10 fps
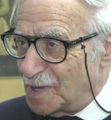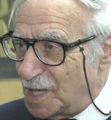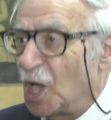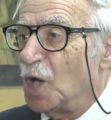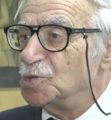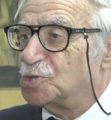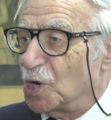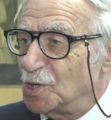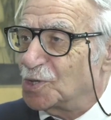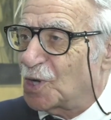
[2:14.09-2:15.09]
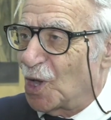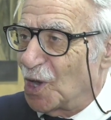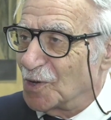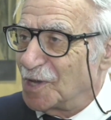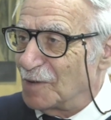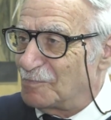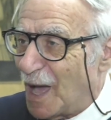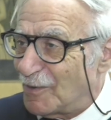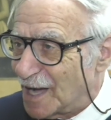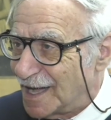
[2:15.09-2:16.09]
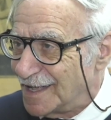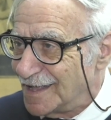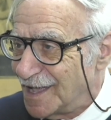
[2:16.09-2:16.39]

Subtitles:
be joint colonial power.